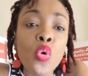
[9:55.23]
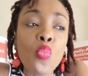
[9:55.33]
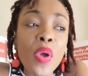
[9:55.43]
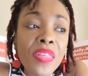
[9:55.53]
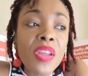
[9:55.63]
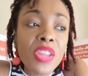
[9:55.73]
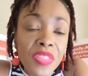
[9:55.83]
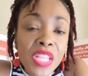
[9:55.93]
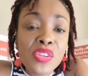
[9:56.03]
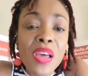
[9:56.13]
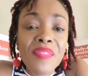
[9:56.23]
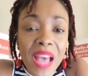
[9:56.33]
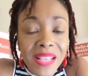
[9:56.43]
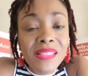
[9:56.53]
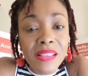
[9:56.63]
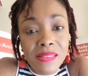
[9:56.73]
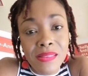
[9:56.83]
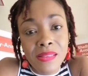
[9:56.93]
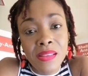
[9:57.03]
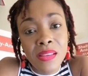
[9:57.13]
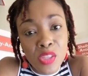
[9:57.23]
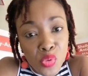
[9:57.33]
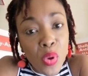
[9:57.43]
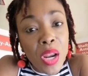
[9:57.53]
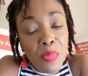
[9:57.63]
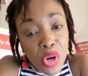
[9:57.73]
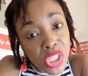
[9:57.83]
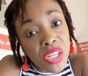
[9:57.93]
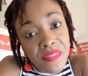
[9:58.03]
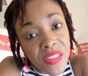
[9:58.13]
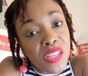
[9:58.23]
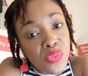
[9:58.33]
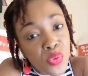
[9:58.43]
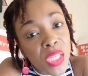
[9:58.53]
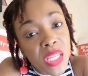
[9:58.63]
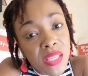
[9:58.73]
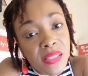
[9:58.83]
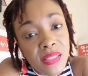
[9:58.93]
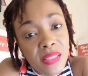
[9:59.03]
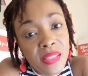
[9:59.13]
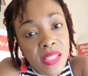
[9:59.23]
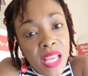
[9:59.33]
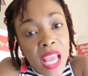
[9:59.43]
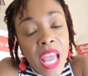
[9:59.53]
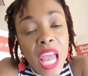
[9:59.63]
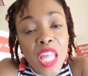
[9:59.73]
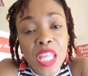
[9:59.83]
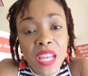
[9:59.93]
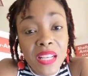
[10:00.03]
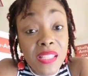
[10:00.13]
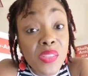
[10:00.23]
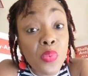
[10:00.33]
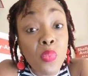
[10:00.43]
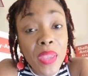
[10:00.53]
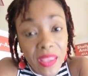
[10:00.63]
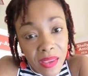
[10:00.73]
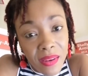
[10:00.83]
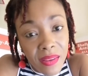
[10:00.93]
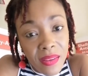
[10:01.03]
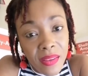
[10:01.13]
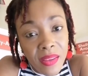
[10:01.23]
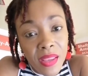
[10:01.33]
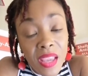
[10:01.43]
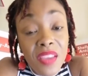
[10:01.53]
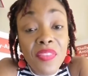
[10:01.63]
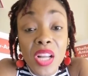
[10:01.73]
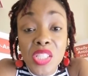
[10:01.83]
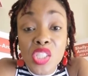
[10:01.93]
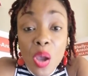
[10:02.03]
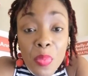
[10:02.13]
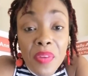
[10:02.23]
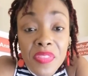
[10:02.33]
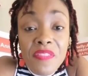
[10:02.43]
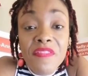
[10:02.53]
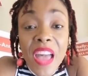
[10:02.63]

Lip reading: whether or not they should have access to an abortion if they so need it. I think that it is wicked if on top of the